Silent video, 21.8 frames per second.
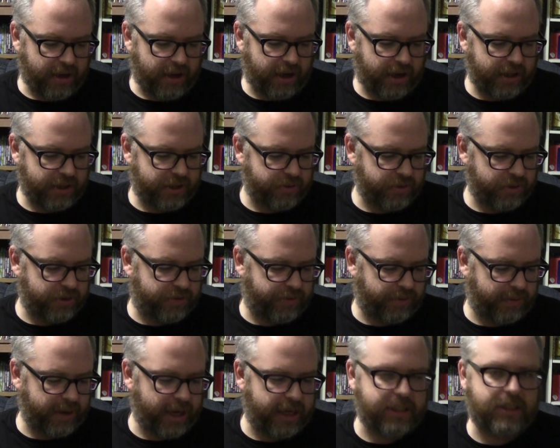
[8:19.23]
Uh, this one's
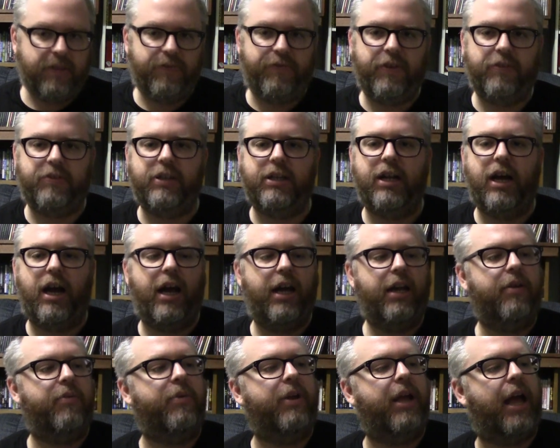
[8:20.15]
from nineteen
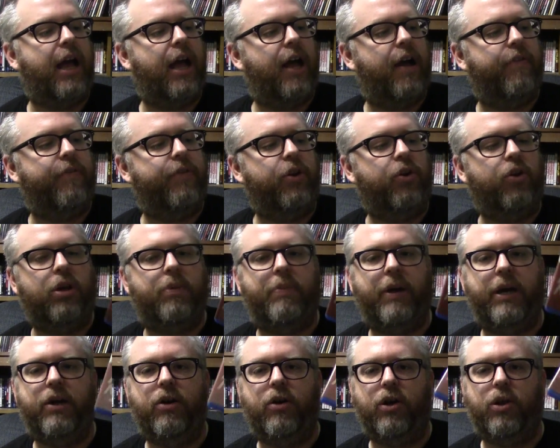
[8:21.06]
fifty-nine. We have North
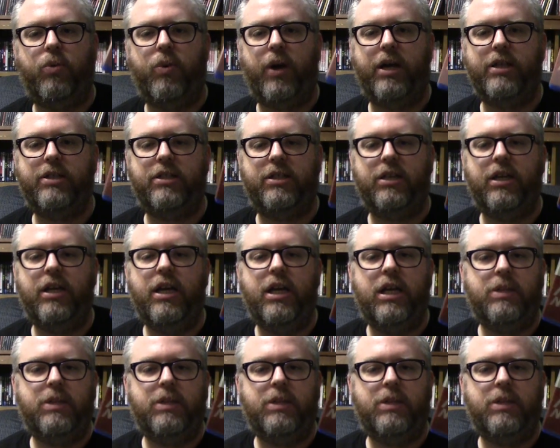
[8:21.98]
by Northwest.